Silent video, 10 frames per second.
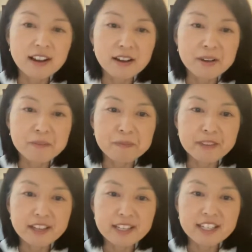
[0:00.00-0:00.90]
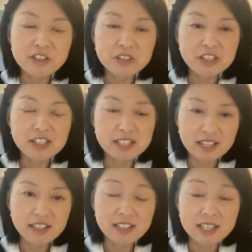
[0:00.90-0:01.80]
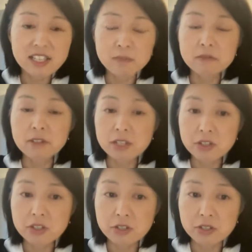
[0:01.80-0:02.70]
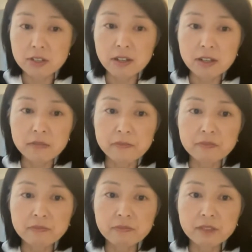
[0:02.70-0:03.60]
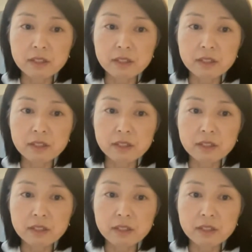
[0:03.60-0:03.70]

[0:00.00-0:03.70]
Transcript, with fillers: Um, and he also conducted the Eastman Rochester um,